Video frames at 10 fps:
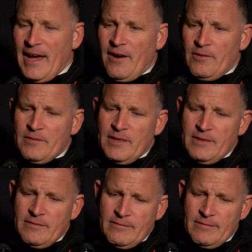out
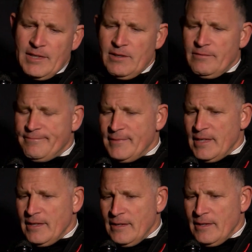that, you
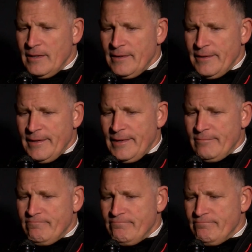
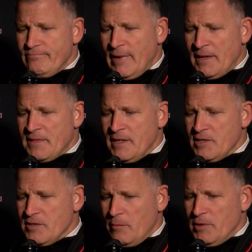know. I
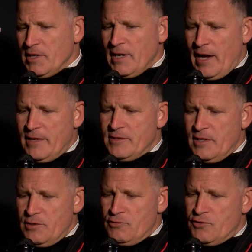think some of the guys
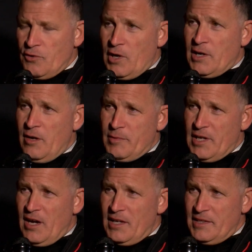that you saw
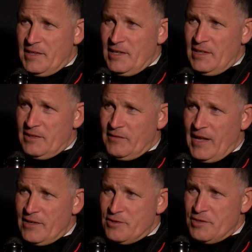coming on at the end of
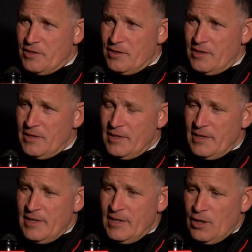last year
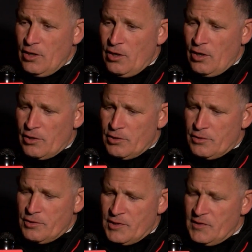are
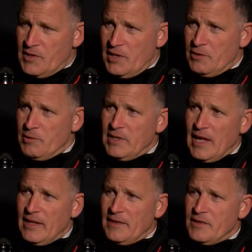continuing
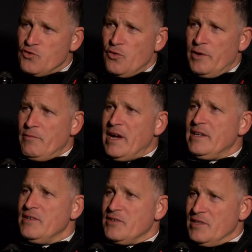that. I think Troy
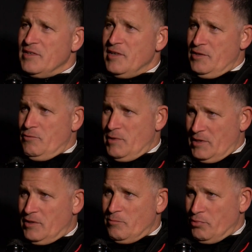Rainey's
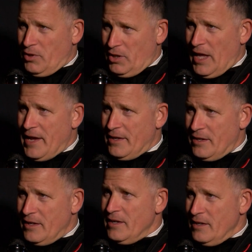continuing to
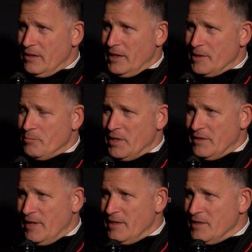play like a
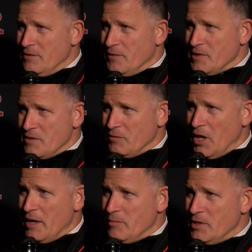Big Ten defensive
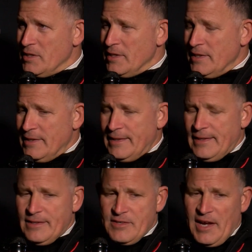lineman.
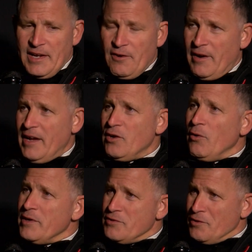Zaire
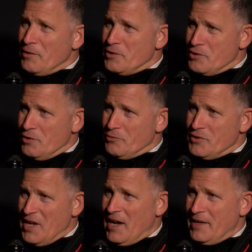Angoy starting to show
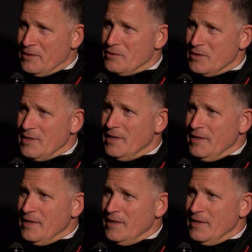signs.